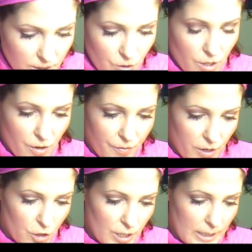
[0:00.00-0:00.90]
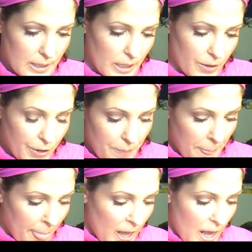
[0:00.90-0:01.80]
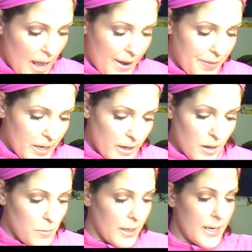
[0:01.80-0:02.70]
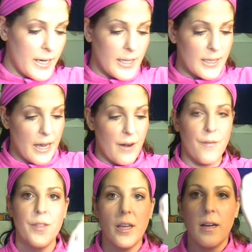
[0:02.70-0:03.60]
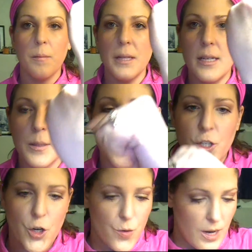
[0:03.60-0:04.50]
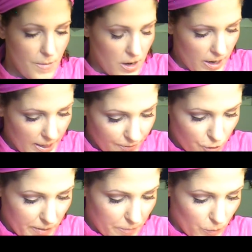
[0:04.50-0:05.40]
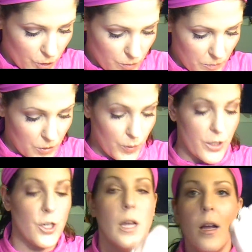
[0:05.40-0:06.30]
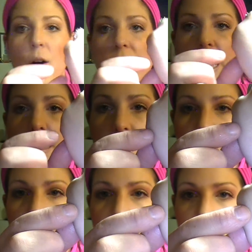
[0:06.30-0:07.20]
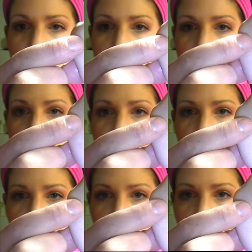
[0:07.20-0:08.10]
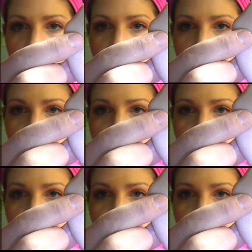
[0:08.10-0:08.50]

Studio Finish Concealer, and the YoungBlood is that the YoungBlood is much creamier. Now I have to remember which one was which. Okay, so this is the YoungBlood